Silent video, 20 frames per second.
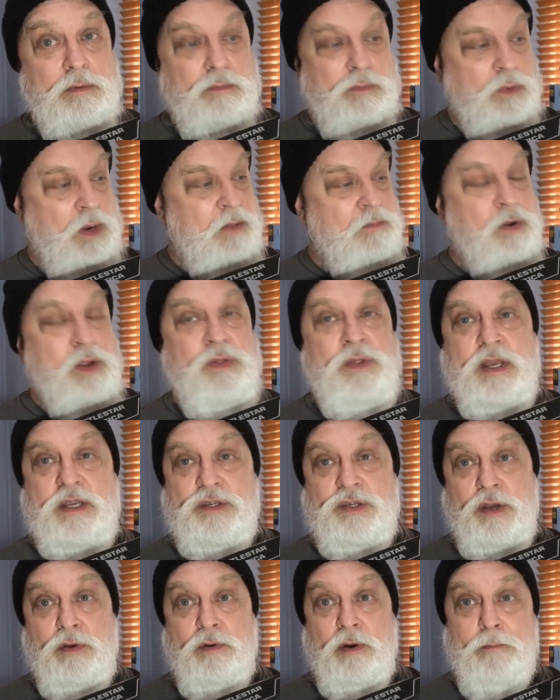We'll have a look at
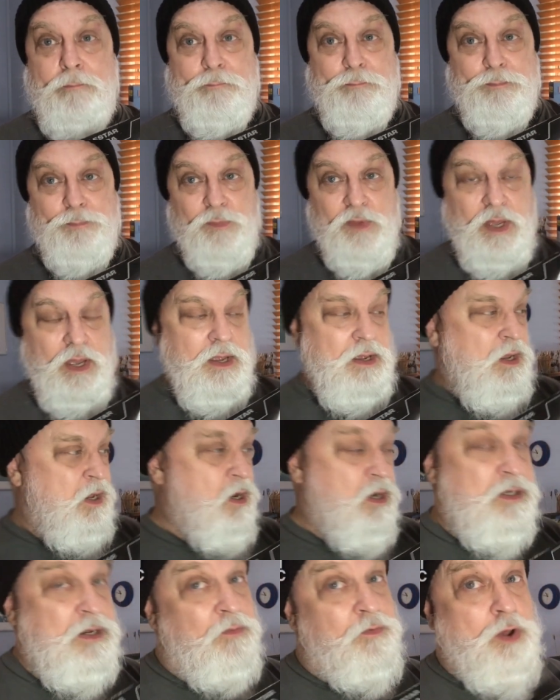next year, right? Okay,
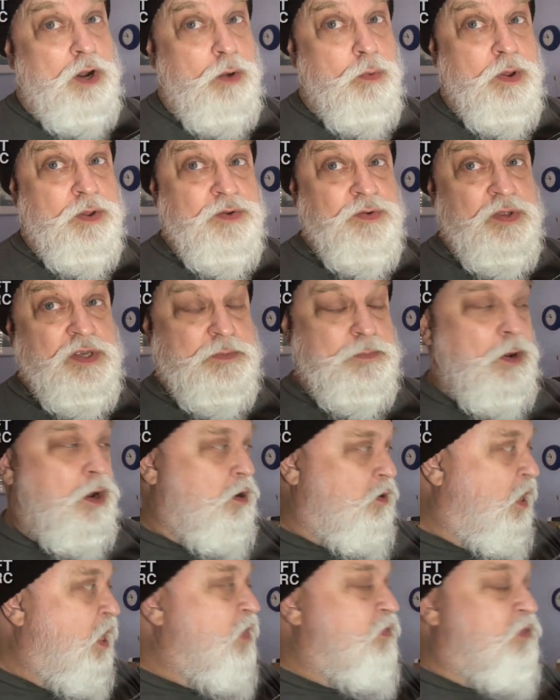because I've got to work through this
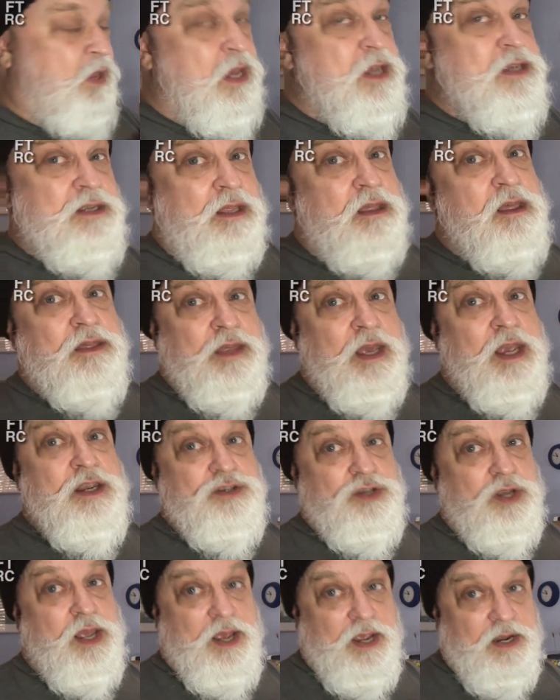poll. These are the things
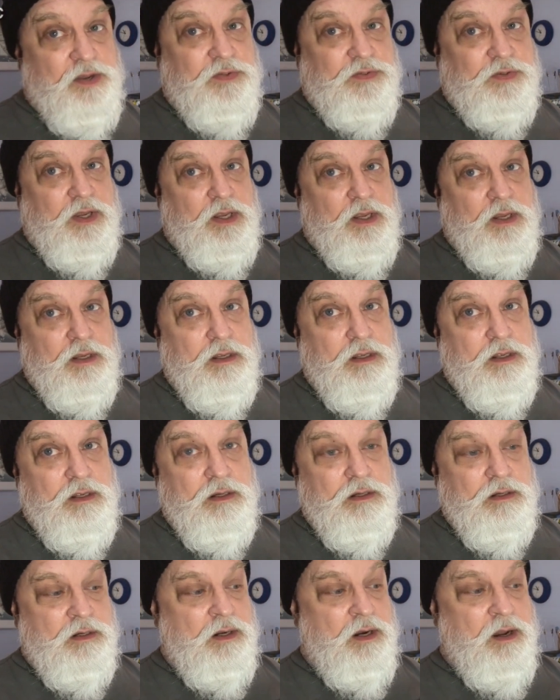you're going to see.
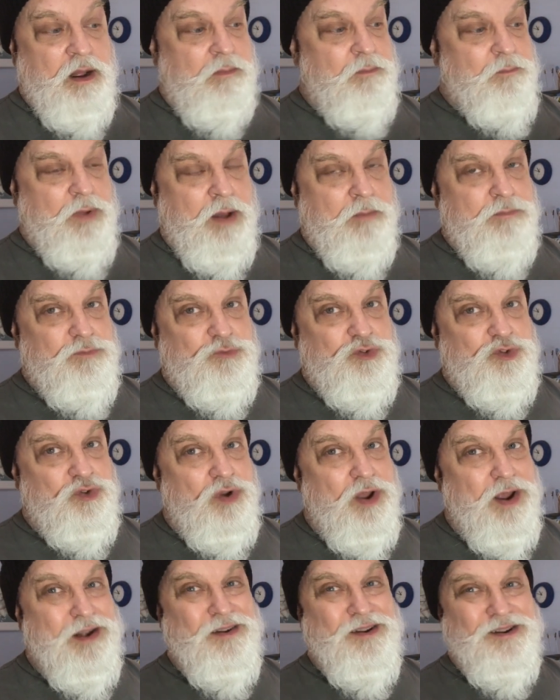I'm
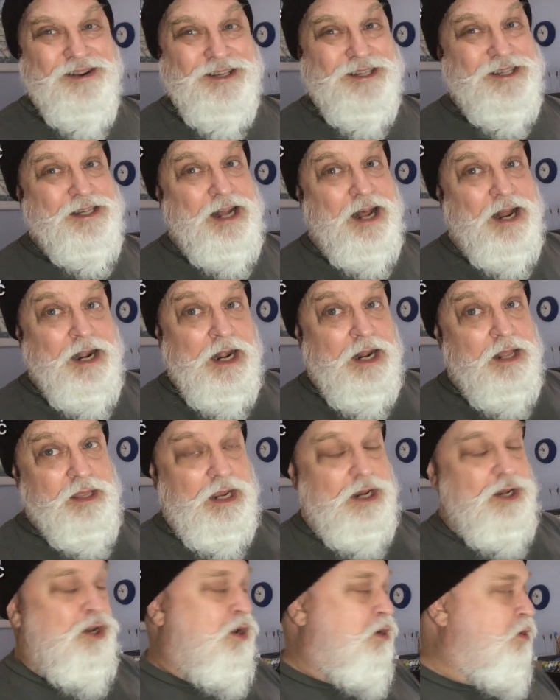trying not to start
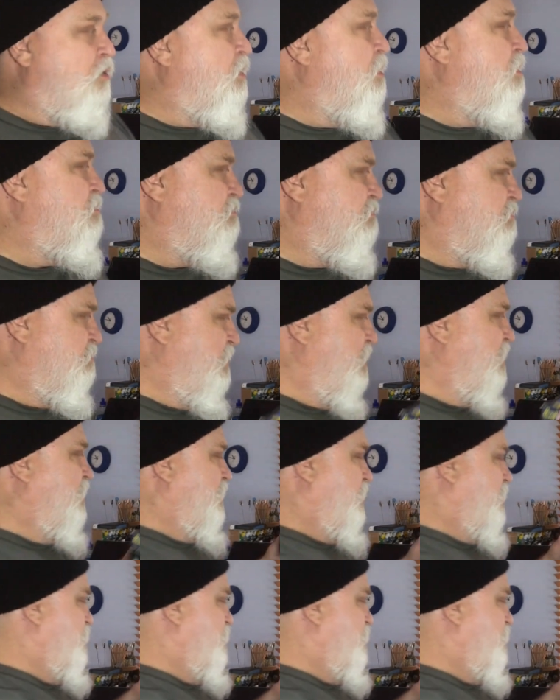anything new, really.